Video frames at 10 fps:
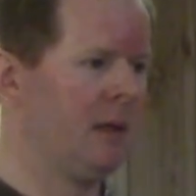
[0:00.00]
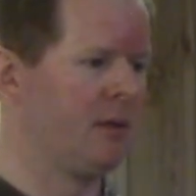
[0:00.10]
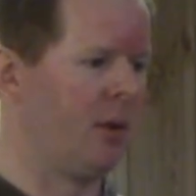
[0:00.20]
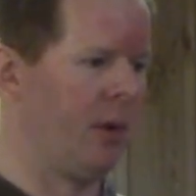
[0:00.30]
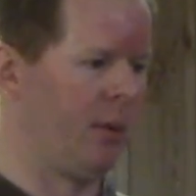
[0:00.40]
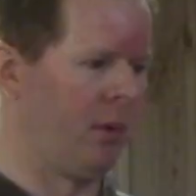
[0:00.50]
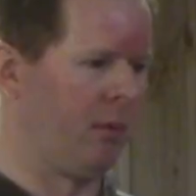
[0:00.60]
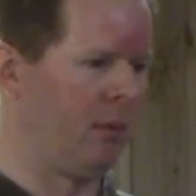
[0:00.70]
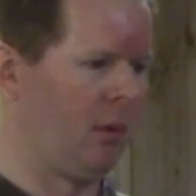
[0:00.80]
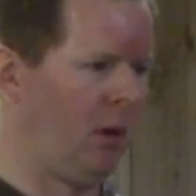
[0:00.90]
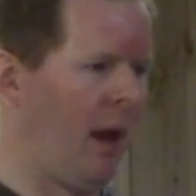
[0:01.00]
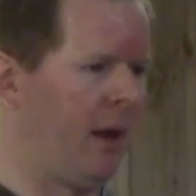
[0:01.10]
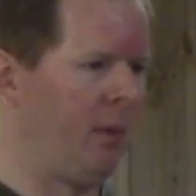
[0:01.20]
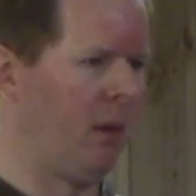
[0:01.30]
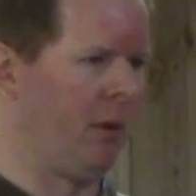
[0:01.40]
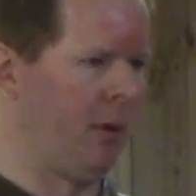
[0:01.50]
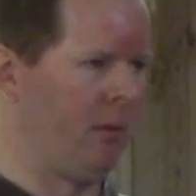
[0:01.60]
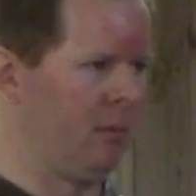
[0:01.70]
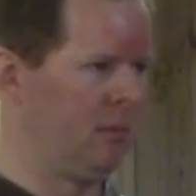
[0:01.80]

So we were glad to be able to